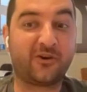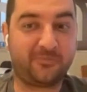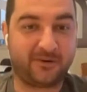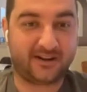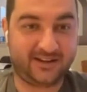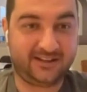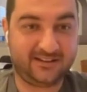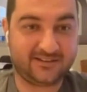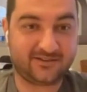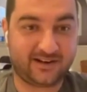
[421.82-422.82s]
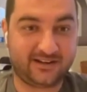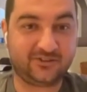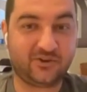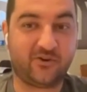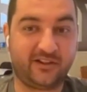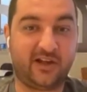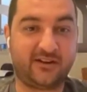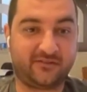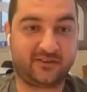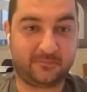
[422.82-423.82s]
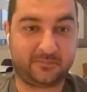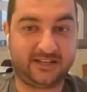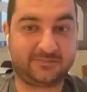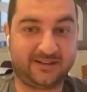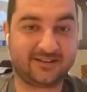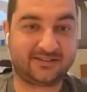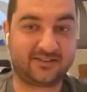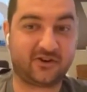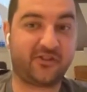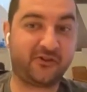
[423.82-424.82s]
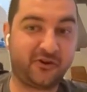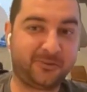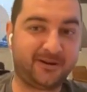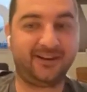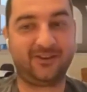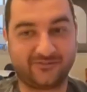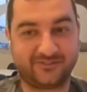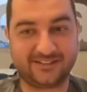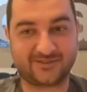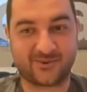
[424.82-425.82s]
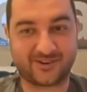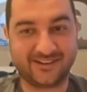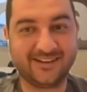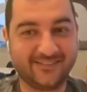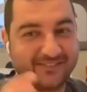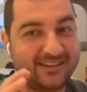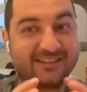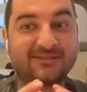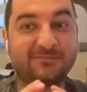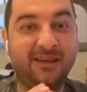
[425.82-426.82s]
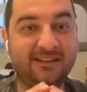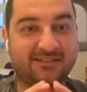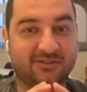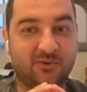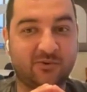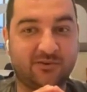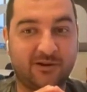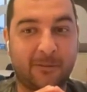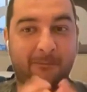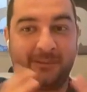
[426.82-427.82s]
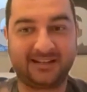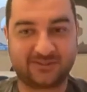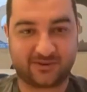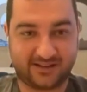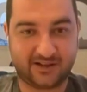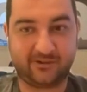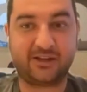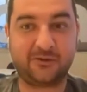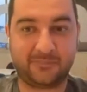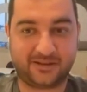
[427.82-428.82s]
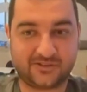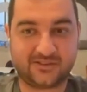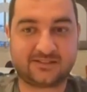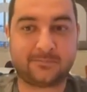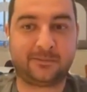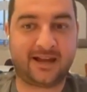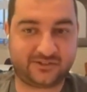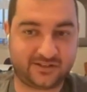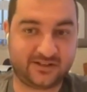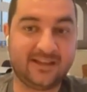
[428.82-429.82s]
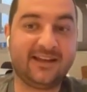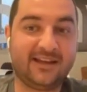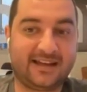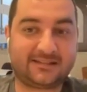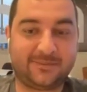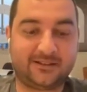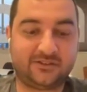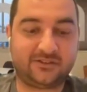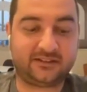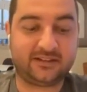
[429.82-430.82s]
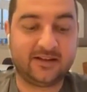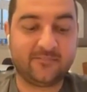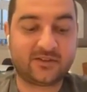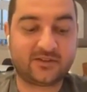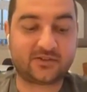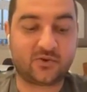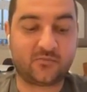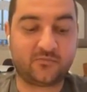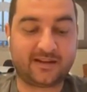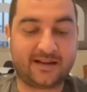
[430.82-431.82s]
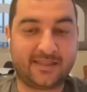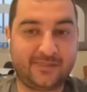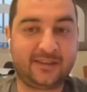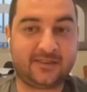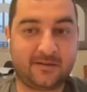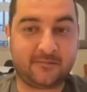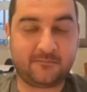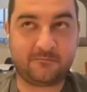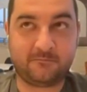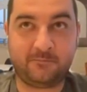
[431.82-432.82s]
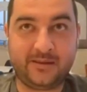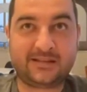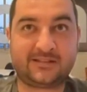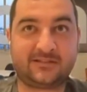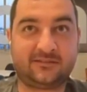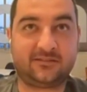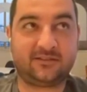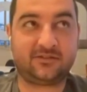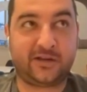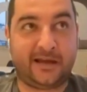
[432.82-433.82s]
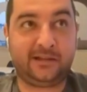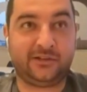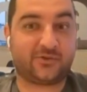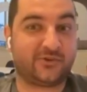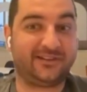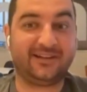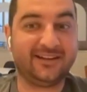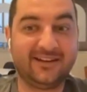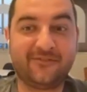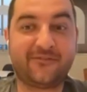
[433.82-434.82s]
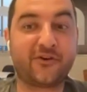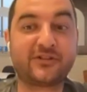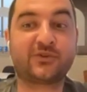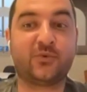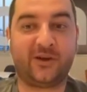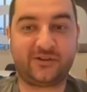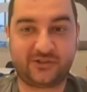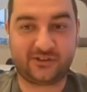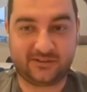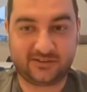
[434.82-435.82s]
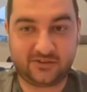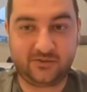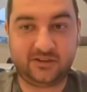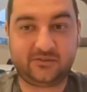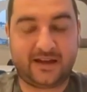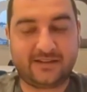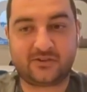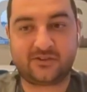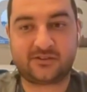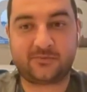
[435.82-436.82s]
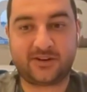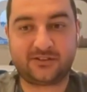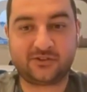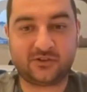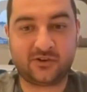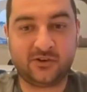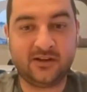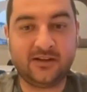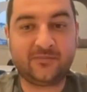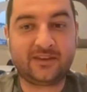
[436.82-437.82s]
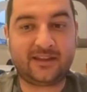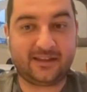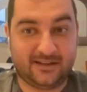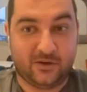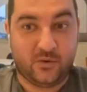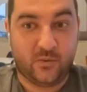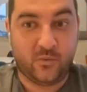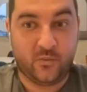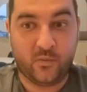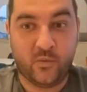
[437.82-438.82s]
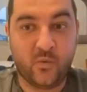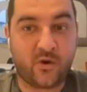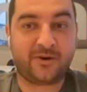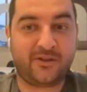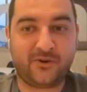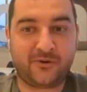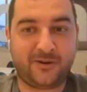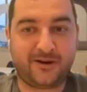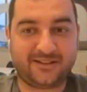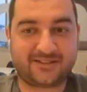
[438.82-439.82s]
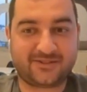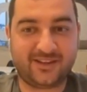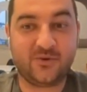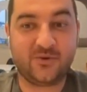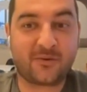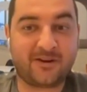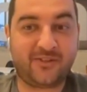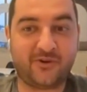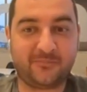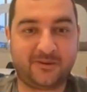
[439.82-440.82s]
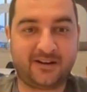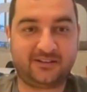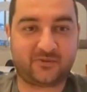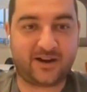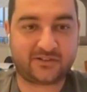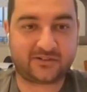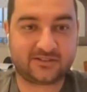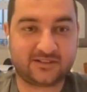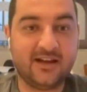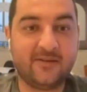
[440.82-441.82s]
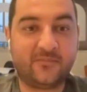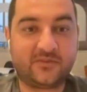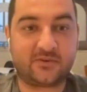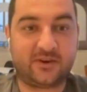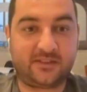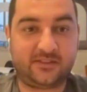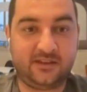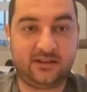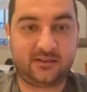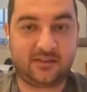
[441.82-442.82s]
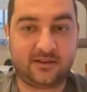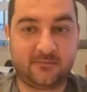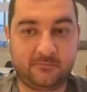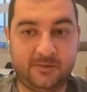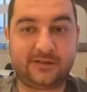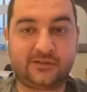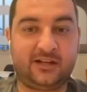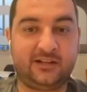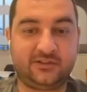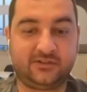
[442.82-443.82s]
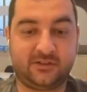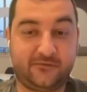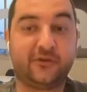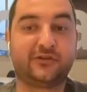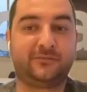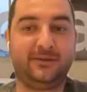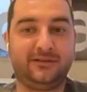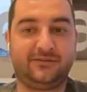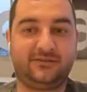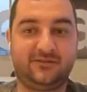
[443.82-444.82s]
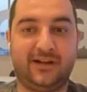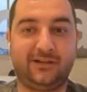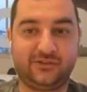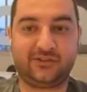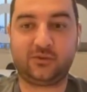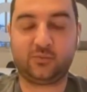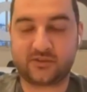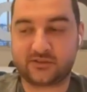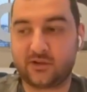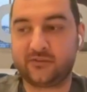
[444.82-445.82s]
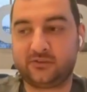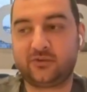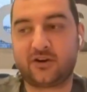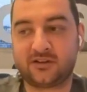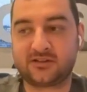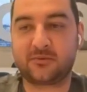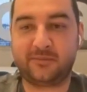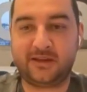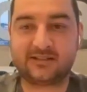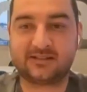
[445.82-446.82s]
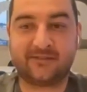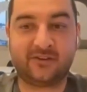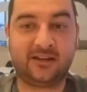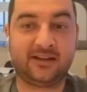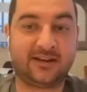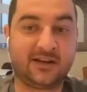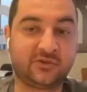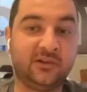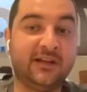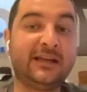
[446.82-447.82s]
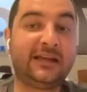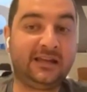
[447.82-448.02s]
fourth party, right, of a lot of companies because they're a third party of Discord. It's being so complex right now, like you mentioned, the supply chain aspect of it. So I think the biggest challenge or the first question that you need to answer as a practitioner, who are my third parties? Okay, who are my third party interactions? So I think the biggest challenge, the first biggest challenge that we're solving to our customer base is having an actual